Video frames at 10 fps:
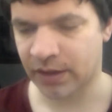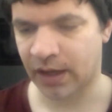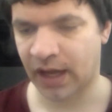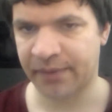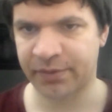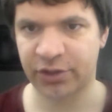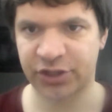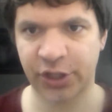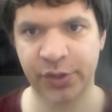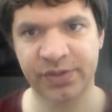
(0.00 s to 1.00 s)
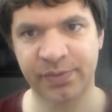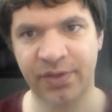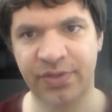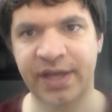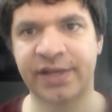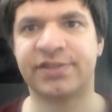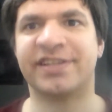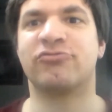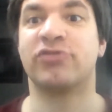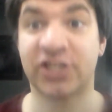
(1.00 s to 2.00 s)
I'm going to show you some of the things that
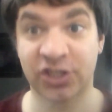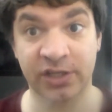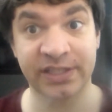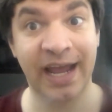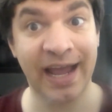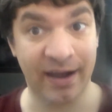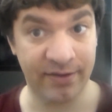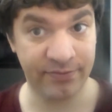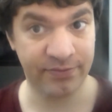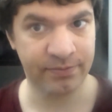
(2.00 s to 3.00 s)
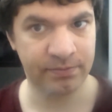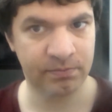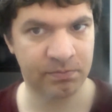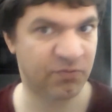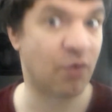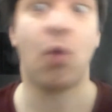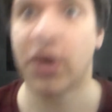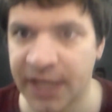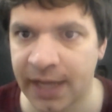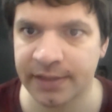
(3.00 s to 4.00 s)
it's traditional to have, from
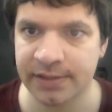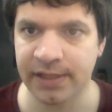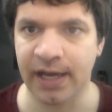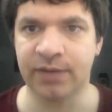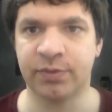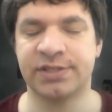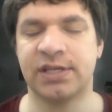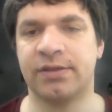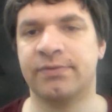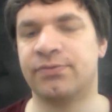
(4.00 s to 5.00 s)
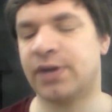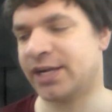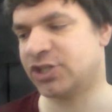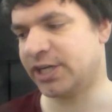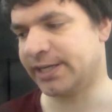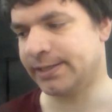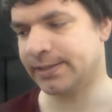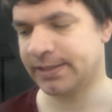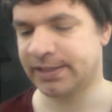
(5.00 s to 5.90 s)
what I understand, with southern fried chicken.